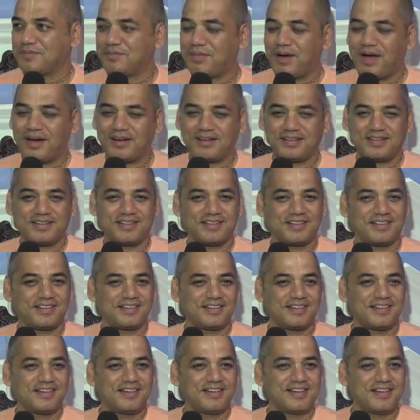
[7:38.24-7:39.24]
But,
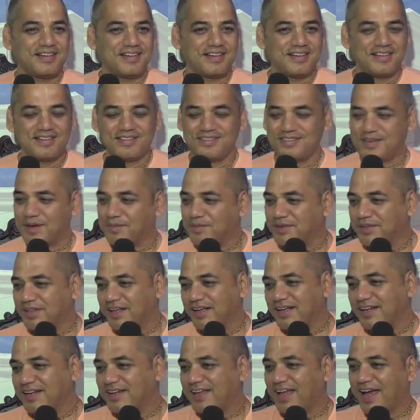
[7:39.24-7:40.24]

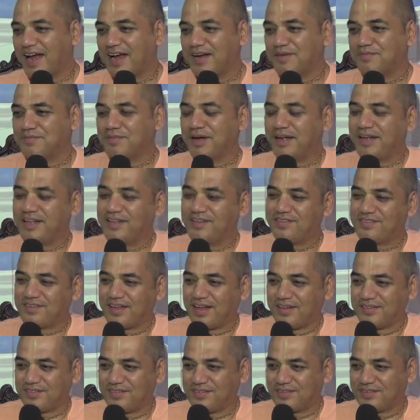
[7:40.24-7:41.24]
Jamadagni had many
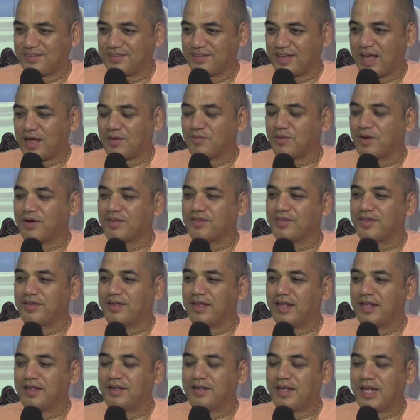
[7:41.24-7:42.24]
sons. And what is
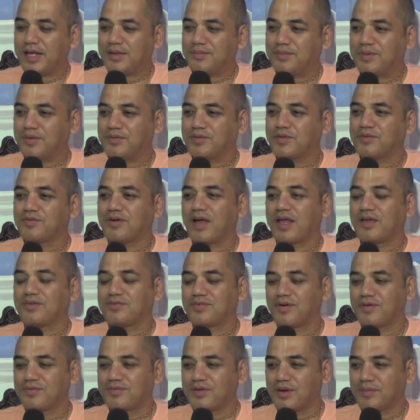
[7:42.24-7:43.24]
the name of the
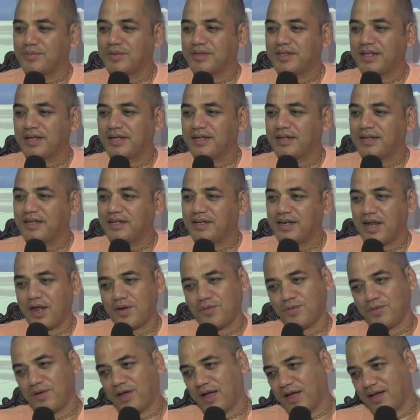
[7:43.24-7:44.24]
wife of Jamadagni?
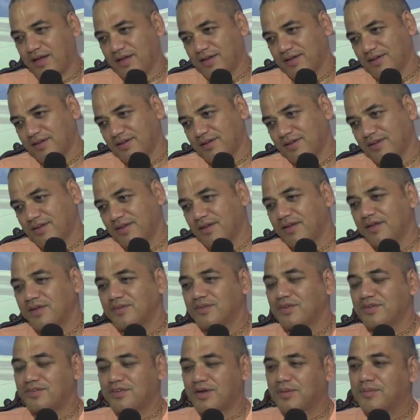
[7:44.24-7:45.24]
Renuka.
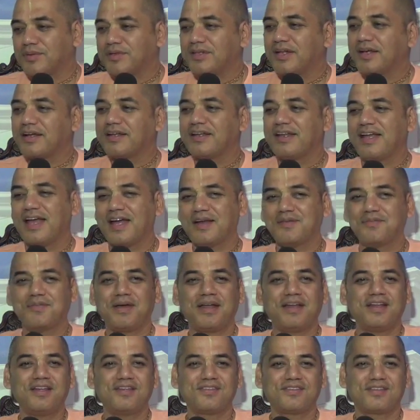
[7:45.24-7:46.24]
The Jamadagni had
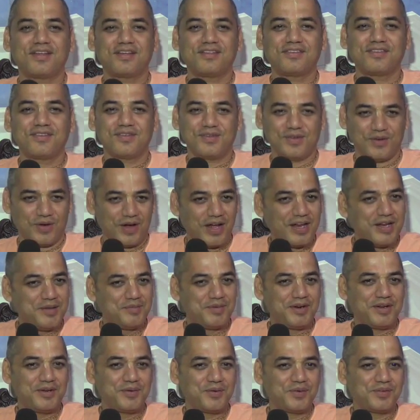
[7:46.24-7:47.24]
many sons.
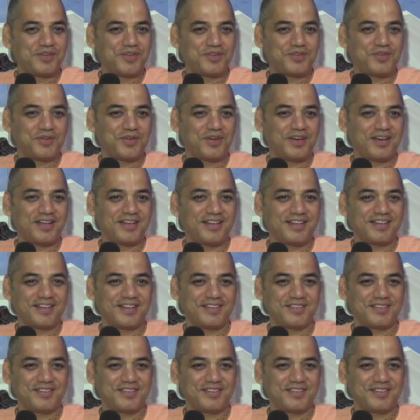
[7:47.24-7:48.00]
Anybody knows the story?